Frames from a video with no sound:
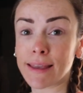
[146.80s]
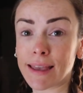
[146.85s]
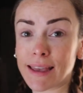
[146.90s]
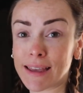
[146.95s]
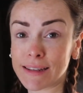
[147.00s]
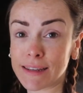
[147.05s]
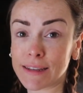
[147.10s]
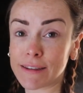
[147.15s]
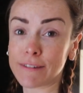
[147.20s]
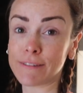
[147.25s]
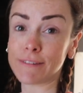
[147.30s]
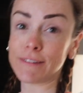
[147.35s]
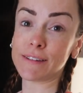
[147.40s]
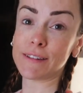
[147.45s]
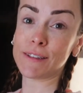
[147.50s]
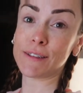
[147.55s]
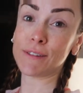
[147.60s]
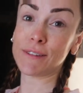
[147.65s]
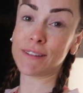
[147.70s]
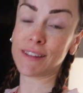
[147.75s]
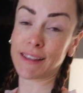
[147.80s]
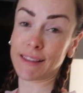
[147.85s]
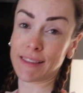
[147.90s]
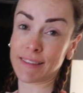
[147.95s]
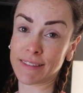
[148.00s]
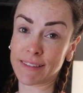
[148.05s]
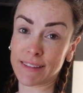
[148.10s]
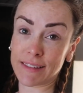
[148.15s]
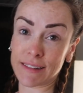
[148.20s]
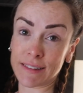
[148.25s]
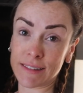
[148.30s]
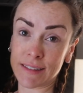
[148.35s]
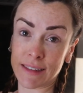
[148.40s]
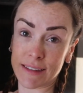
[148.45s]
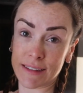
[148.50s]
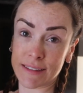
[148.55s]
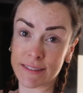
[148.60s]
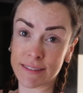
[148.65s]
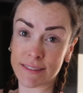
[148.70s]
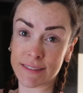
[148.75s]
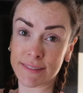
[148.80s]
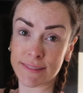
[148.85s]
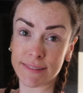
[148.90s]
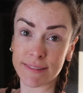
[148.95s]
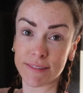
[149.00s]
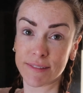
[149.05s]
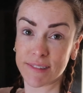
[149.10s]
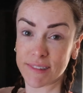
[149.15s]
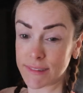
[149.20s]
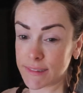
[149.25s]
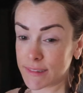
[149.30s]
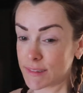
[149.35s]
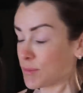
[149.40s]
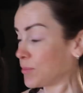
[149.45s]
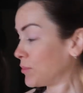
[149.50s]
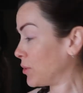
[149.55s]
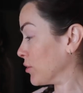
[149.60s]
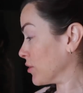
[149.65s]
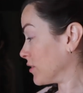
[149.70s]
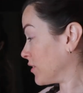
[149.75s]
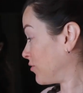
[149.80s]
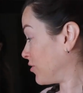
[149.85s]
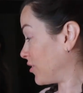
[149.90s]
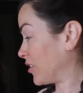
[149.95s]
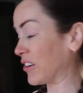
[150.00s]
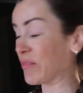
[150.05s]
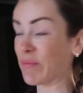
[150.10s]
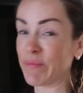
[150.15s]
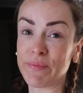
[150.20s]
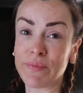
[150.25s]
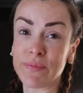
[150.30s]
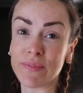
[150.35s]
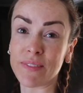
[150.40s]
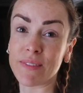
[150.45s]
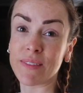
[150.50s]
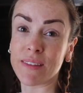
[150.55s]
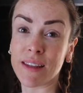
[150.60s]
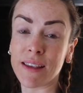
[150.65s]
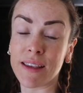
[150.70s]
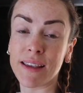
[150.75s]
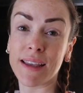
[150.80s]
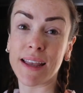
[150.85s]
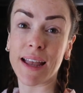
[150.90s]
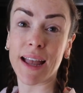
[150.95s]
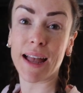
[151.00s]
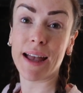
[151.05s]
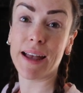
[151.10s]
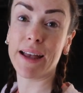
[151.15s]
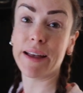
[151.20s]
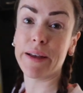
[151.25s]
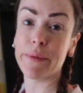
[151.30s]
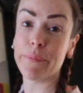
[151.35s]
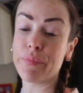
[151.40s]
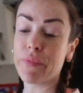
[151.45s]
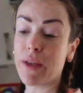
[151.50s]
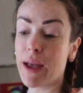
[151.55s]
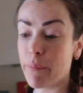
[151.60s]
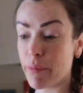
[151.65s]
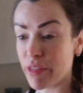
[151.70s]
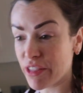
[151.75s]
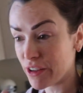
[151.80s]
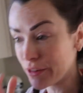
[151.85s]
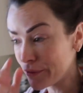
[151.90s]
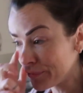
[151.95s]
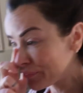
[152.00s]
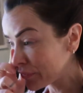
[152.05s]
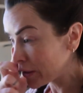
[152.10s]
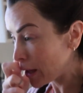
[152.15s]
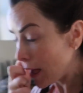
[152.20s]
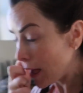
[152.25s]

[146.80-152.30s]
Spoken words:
a new utensil kit, both from Amazon.